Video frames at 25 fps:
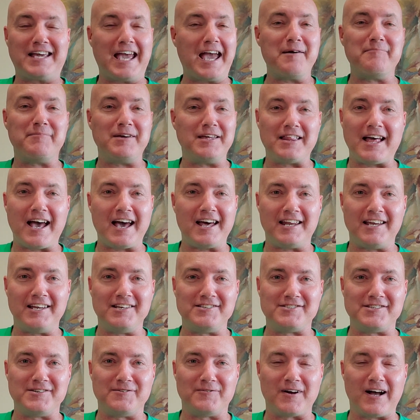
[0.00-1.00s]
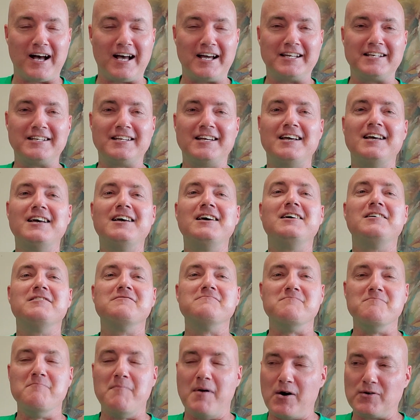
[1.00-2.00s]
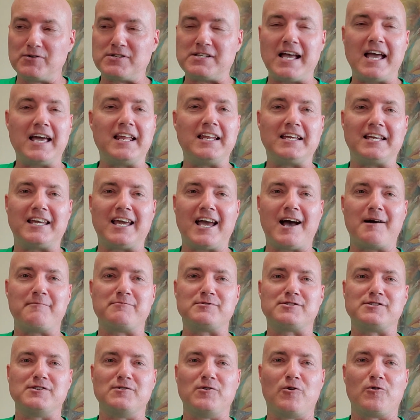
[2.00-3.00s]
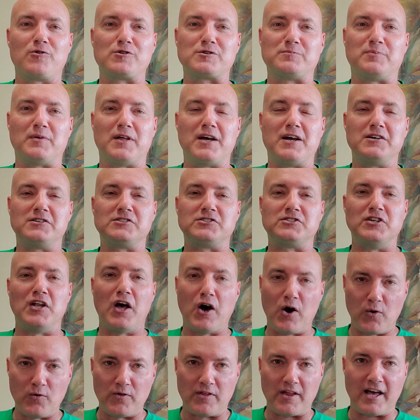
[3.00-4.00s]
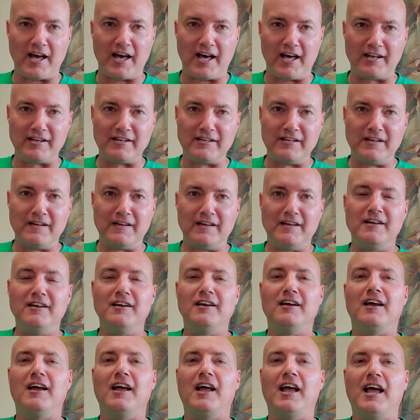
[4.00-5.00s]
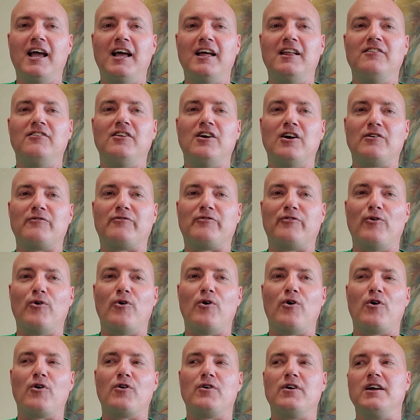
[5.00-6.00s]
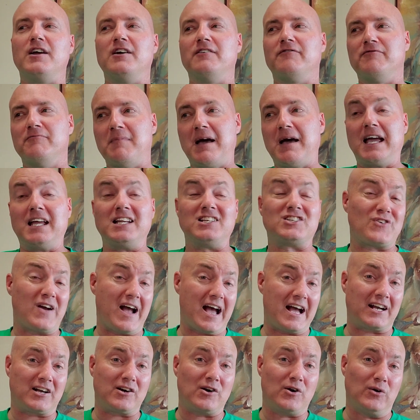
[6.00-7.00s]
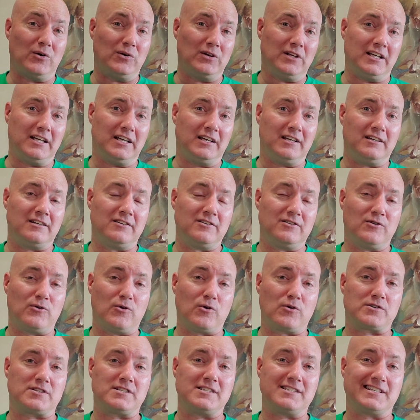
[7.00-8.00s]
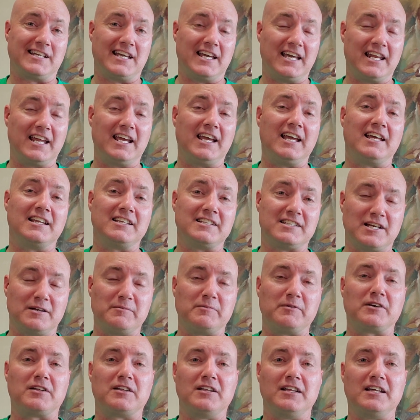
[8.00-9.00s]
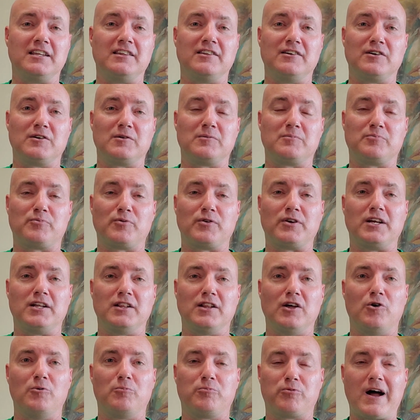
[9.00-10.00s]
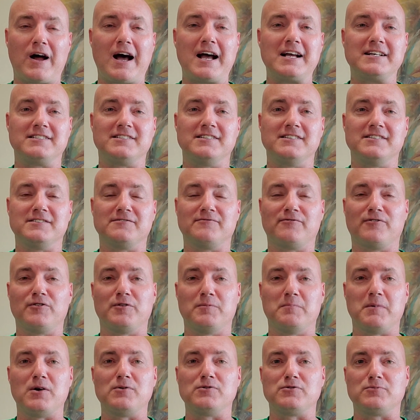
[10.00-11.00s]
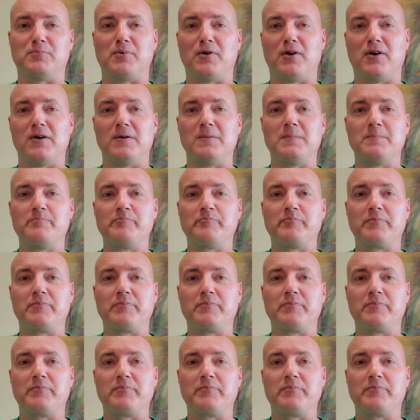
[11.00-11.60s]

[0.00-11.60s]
can't be that easy, right? Most handicappers and horse players know that. And therefore, if main track only horses get in, typically they're pretty low prices for the most part,